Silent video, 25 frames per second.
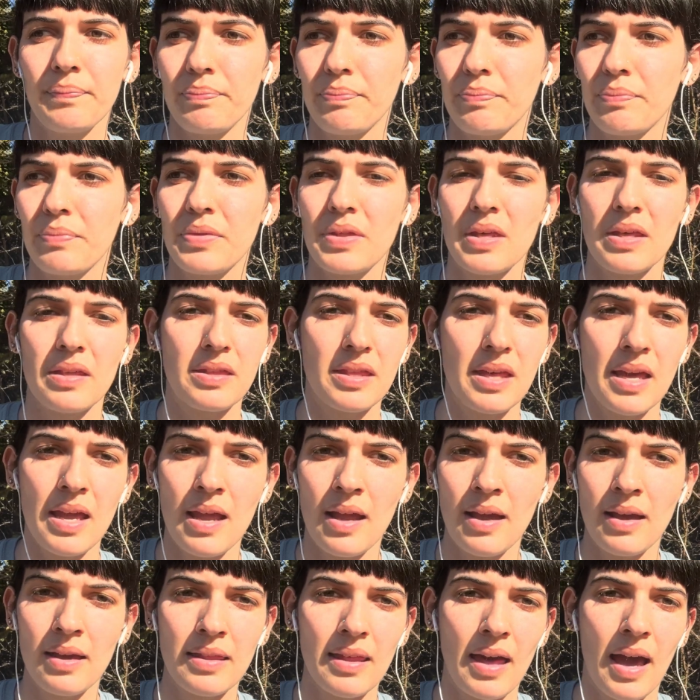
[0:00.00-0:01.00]
the
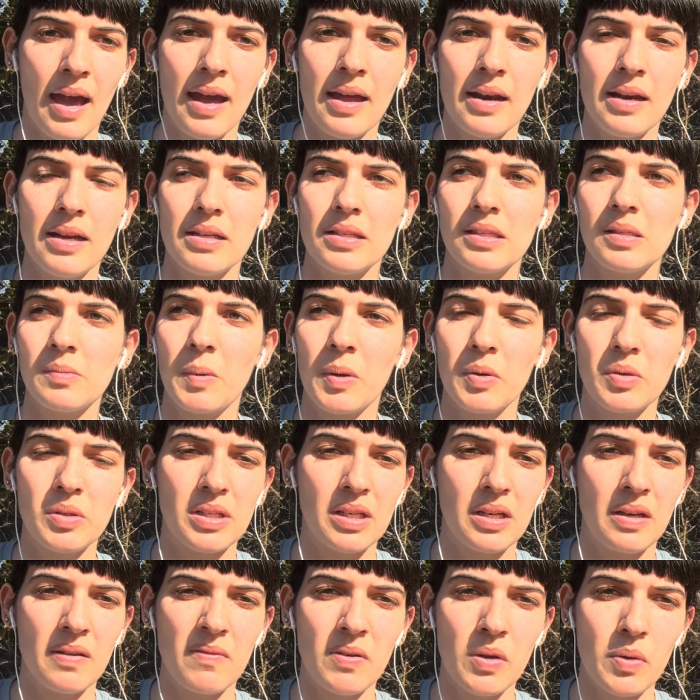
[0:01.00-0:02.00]
thing that is supposed
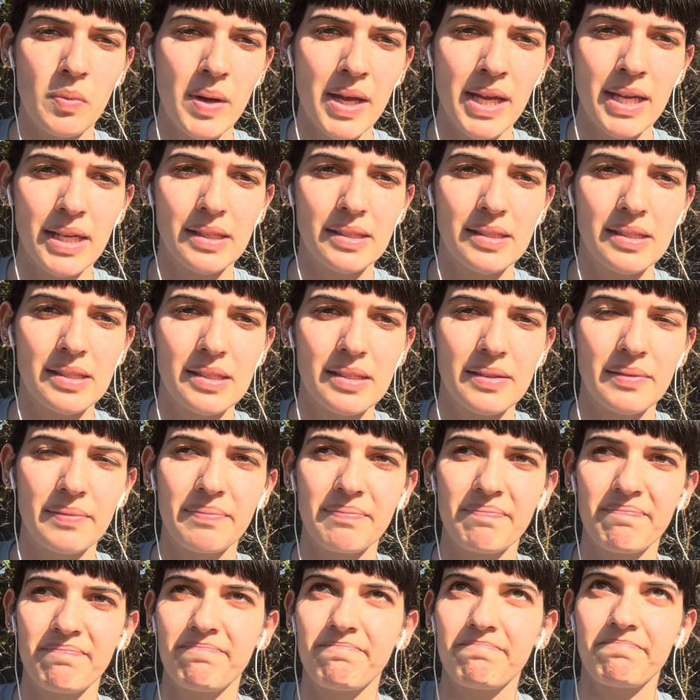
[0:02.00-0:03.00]
to give you wings?
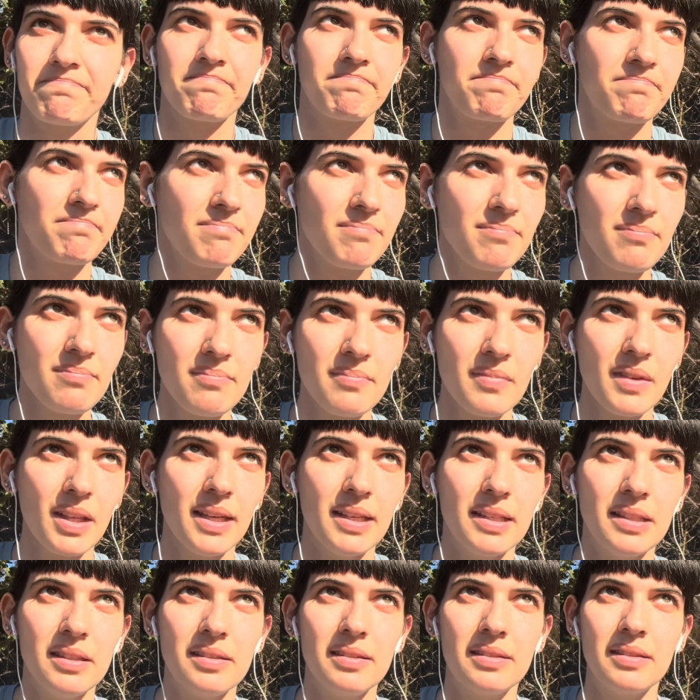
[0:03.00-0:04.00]

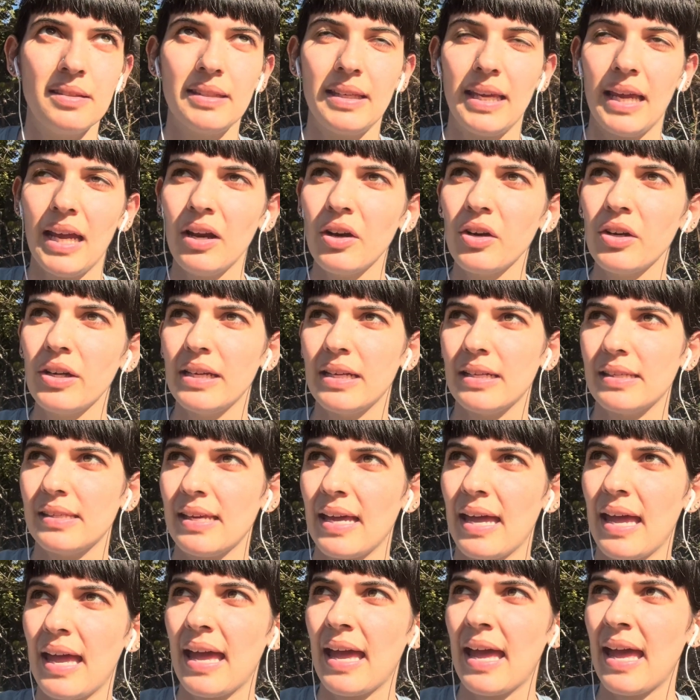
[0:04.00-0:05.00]
It's scary as
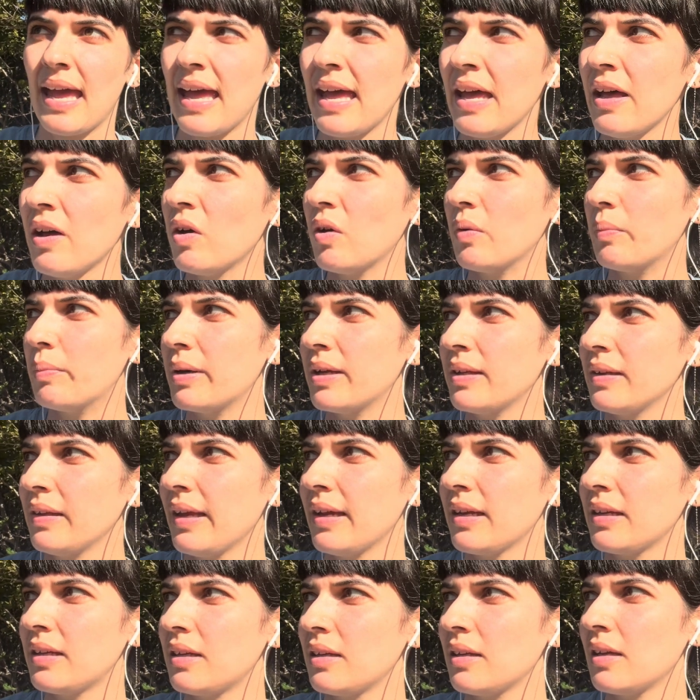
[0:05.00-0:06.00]
hell, but
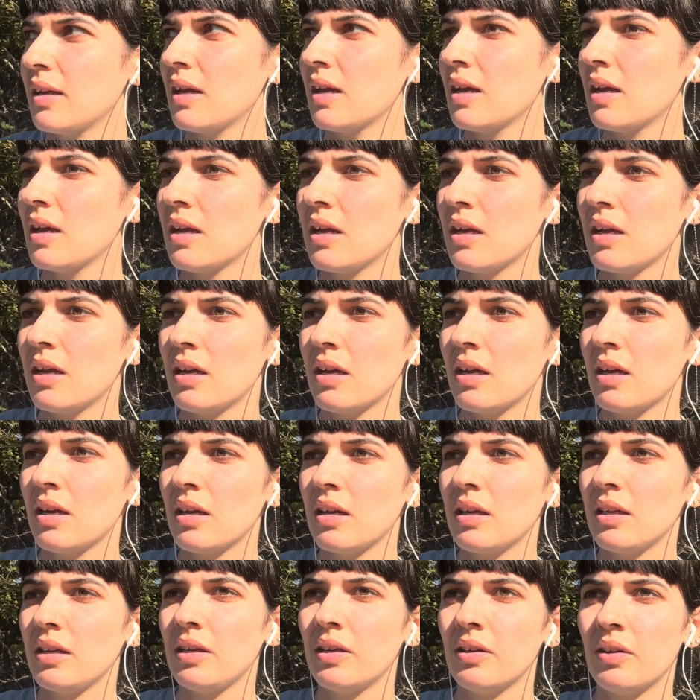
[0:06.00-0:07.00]
like,
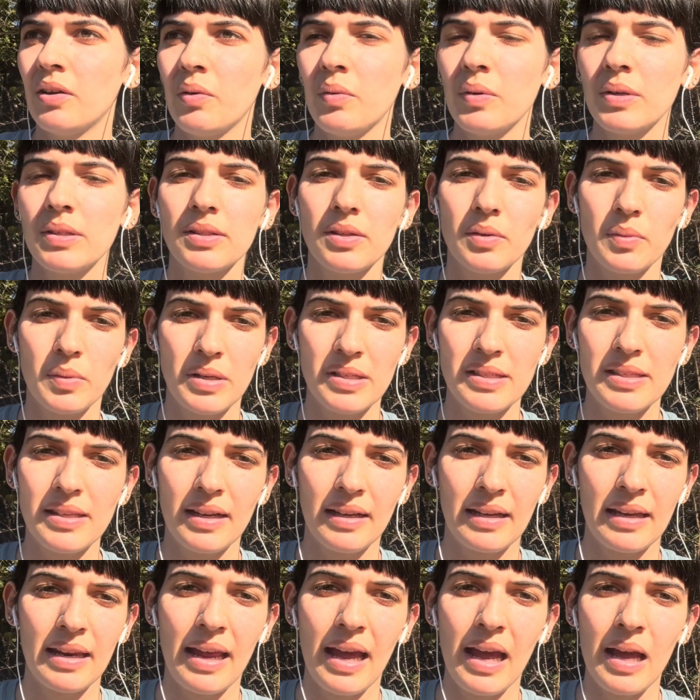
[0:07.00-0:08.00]
what's the worst
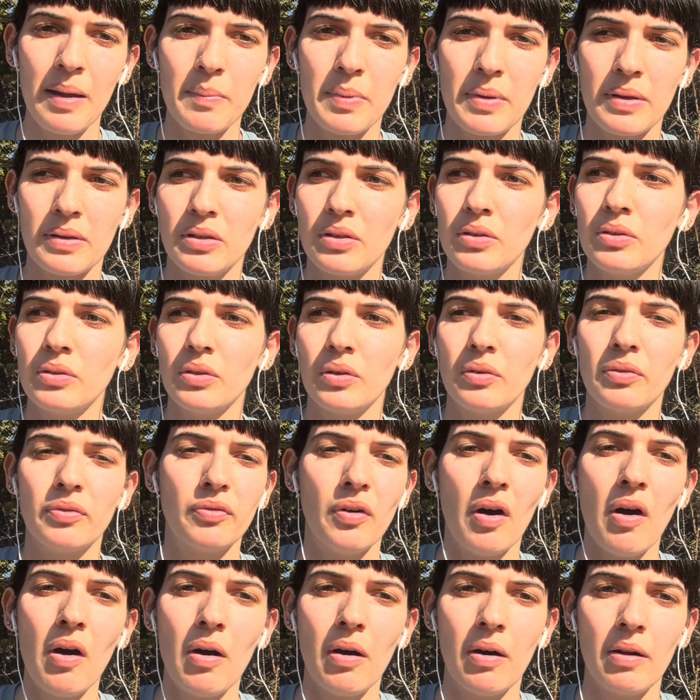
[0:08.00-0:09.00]
that can happen? You'll
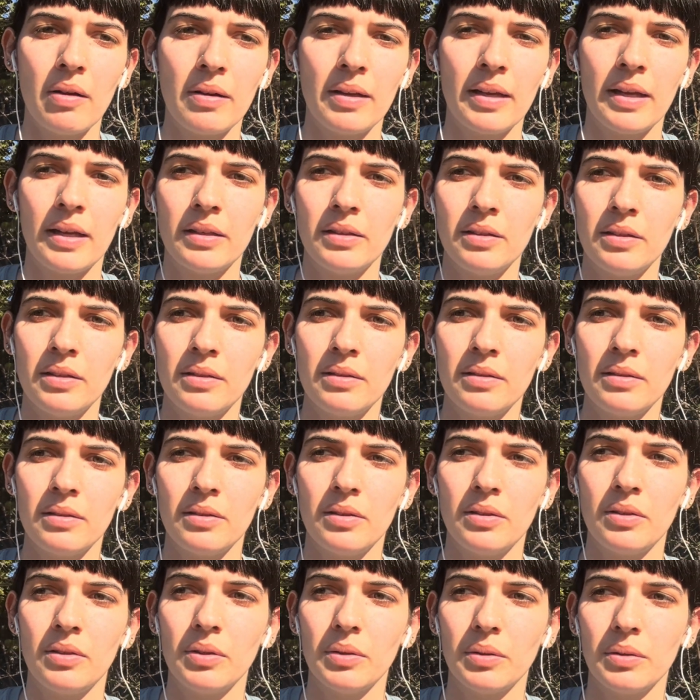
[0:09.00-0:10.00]
fall and
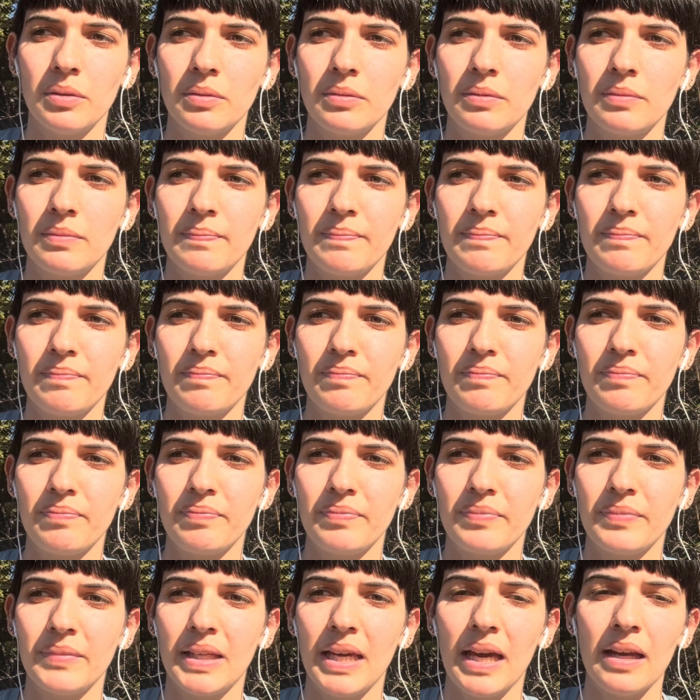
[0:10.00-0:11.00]
you'll
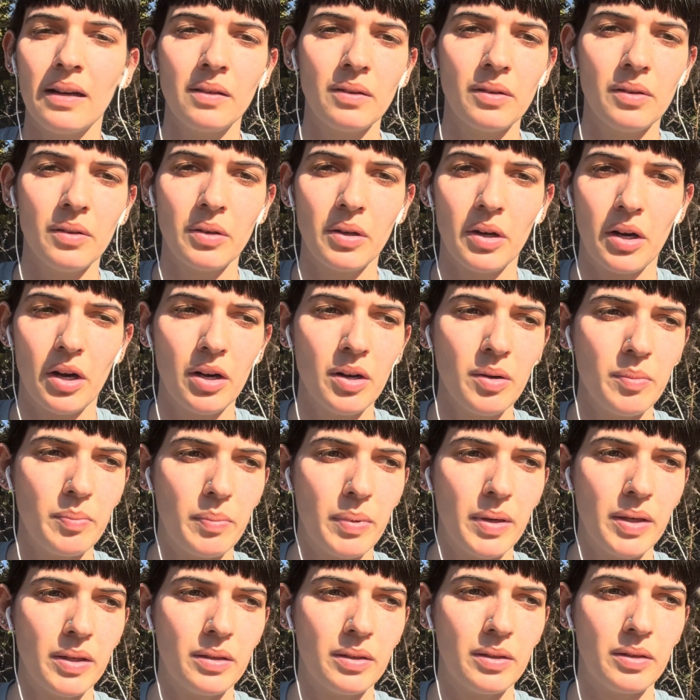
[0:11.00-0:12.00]
get a little hurt,
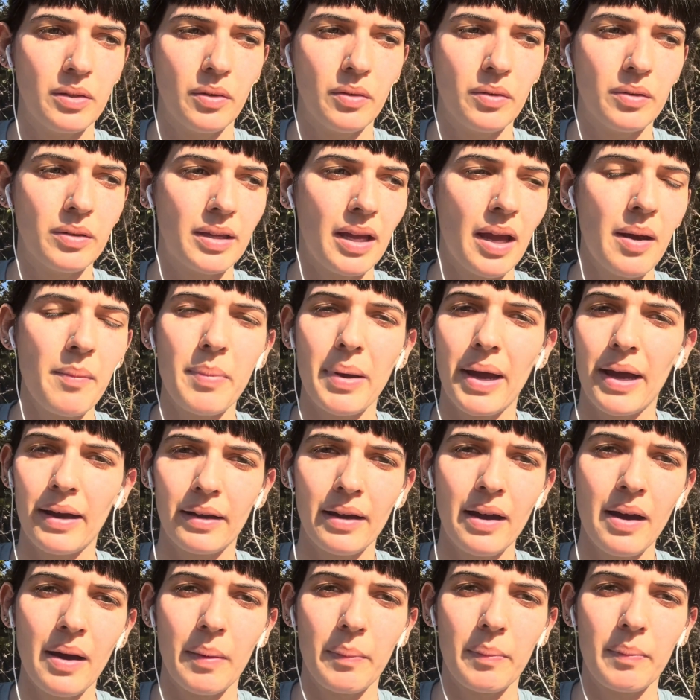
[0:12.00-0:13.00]
but you'll get back
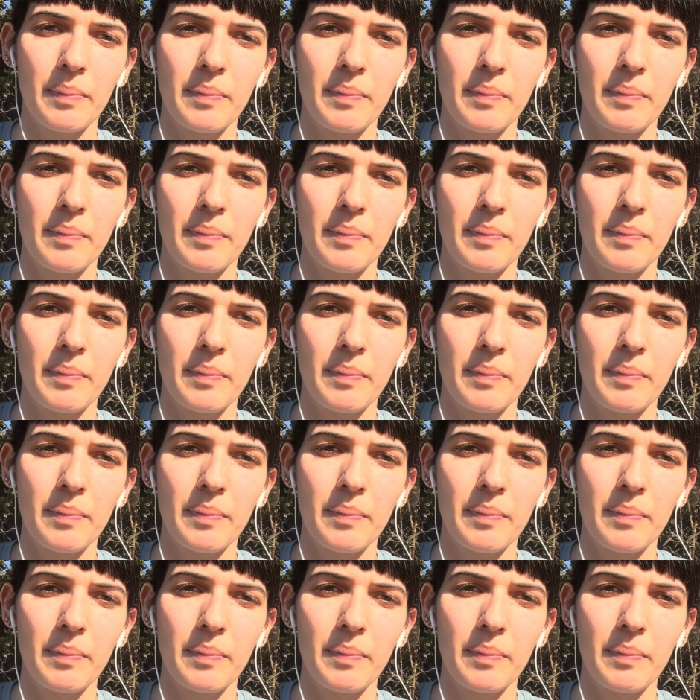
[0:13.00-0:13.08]
up.